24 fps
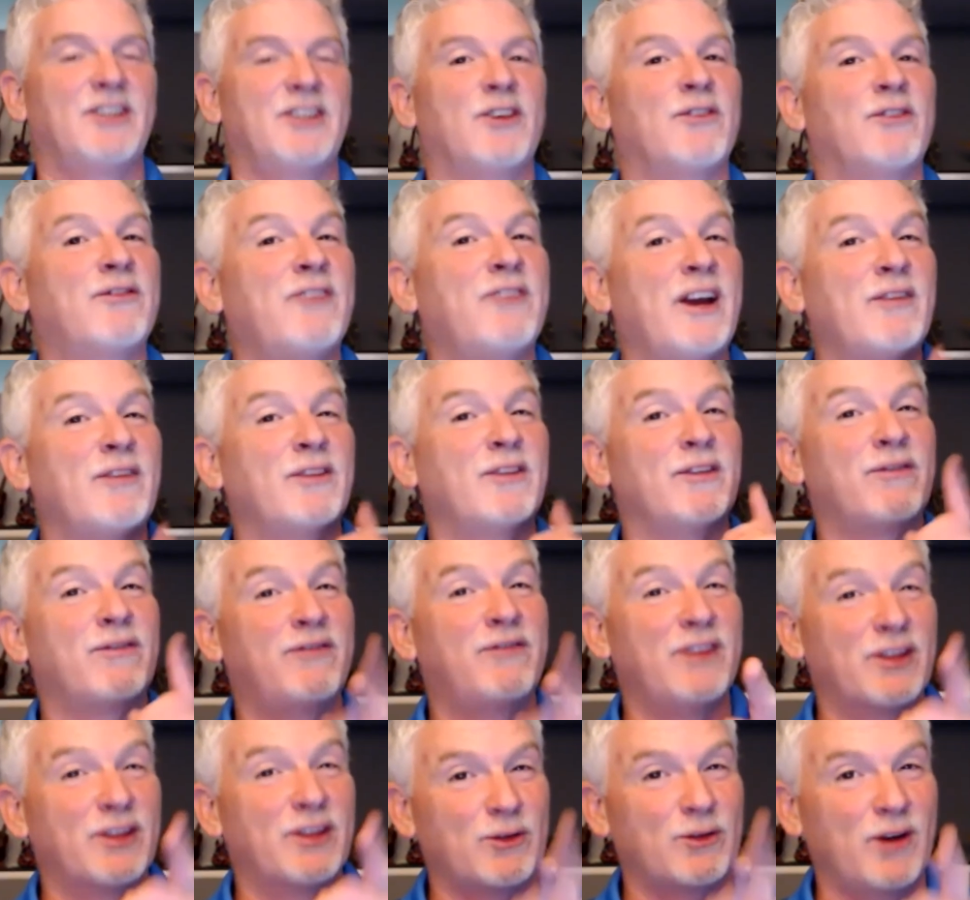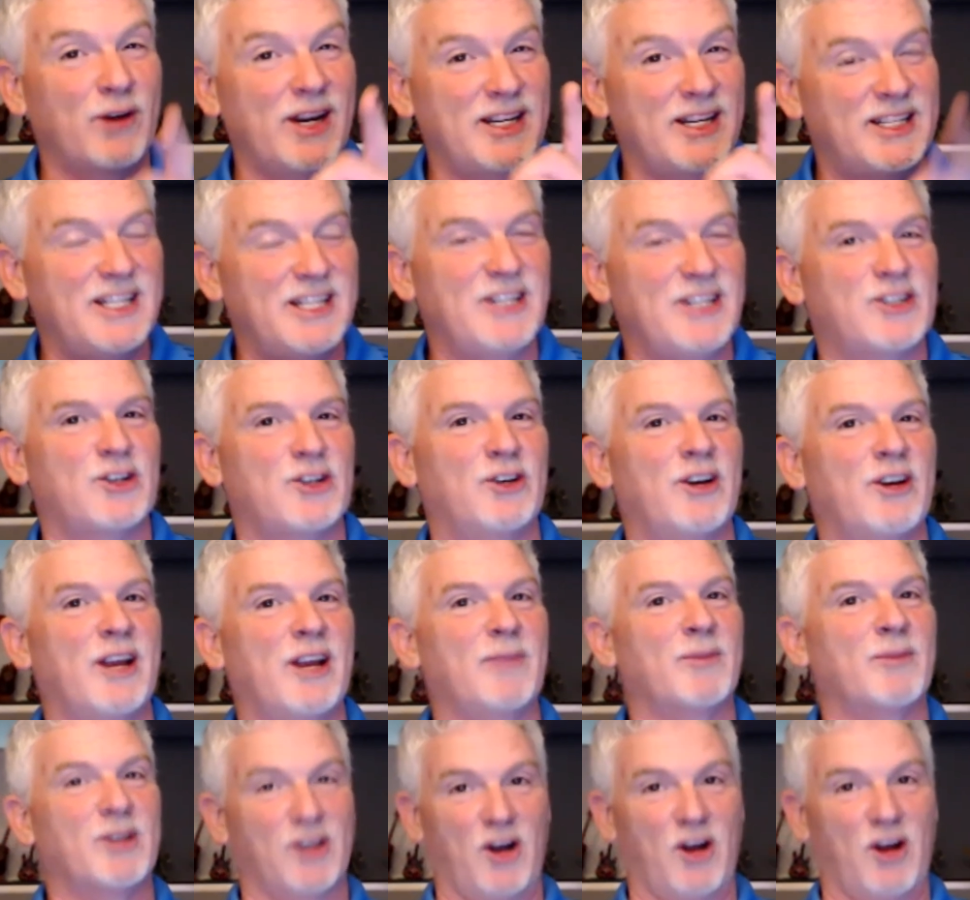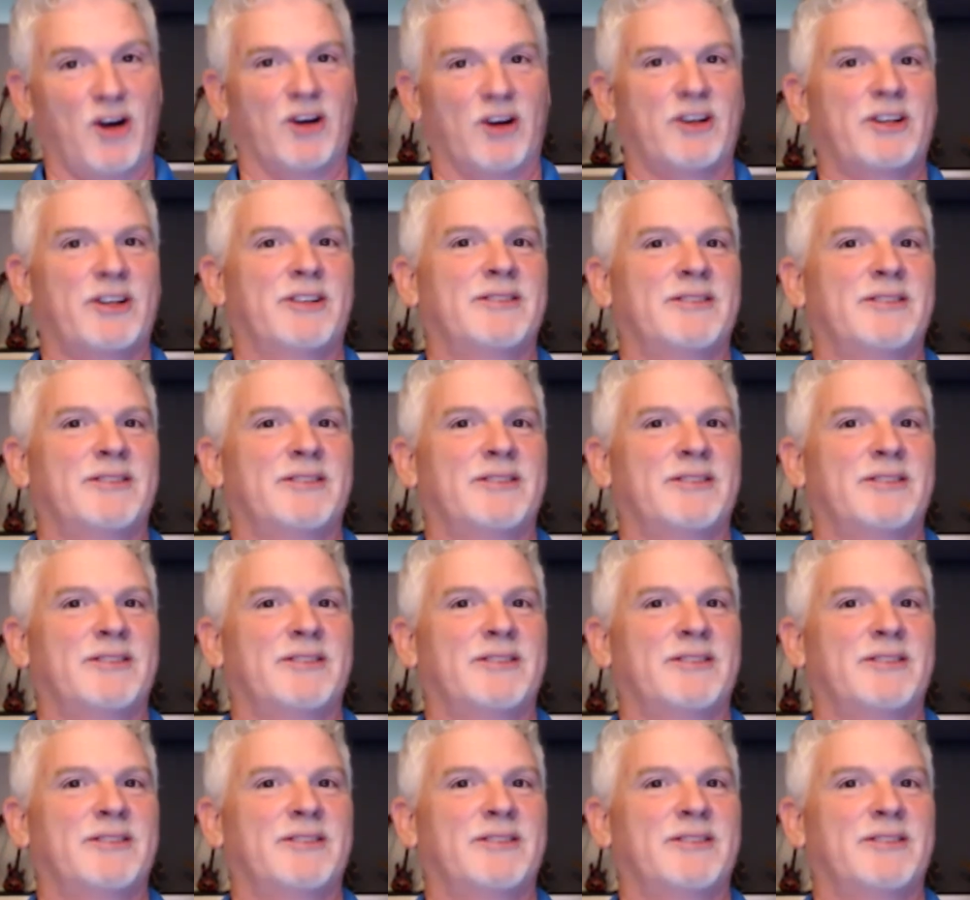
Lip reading: your favorite fifth grade teacher named Clark.